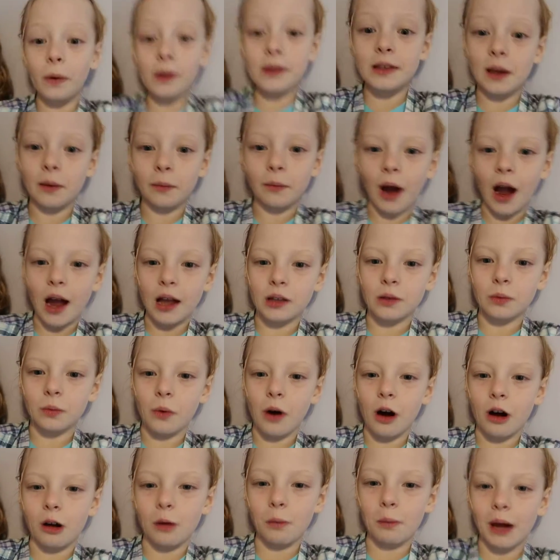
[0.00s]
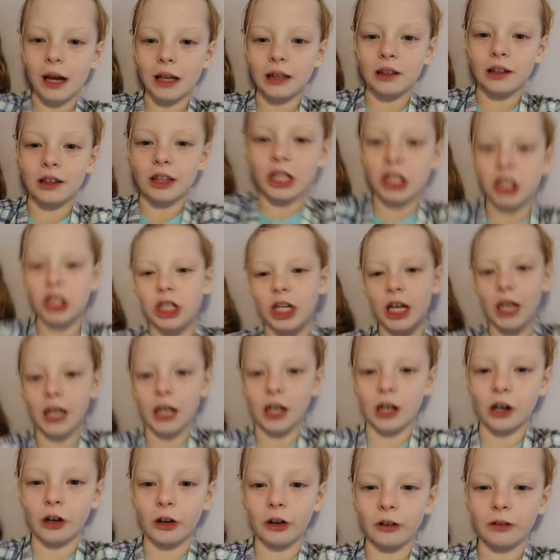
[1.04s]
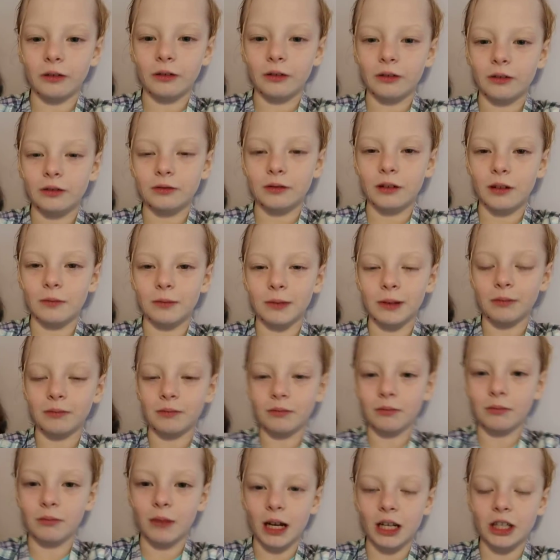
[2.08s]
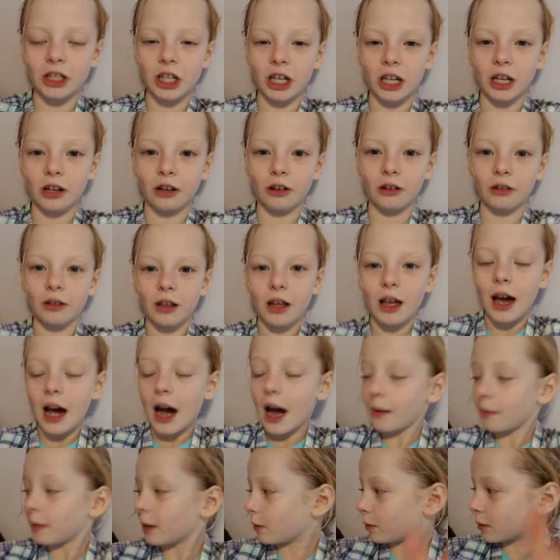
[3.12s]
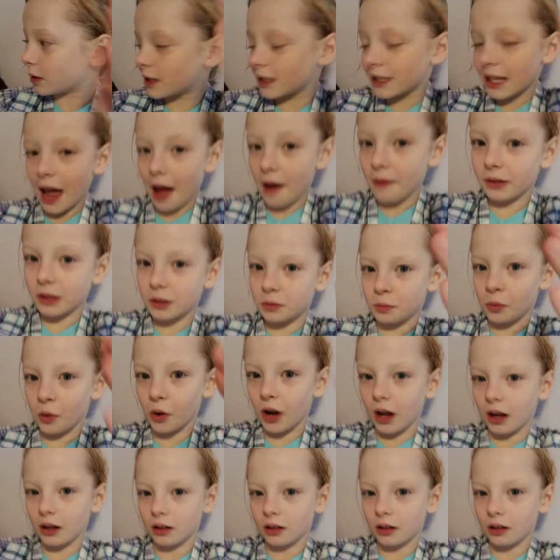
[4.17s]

What's up guys? Welcome back to this channel. I mean, my channel. I'm here with Savage Boy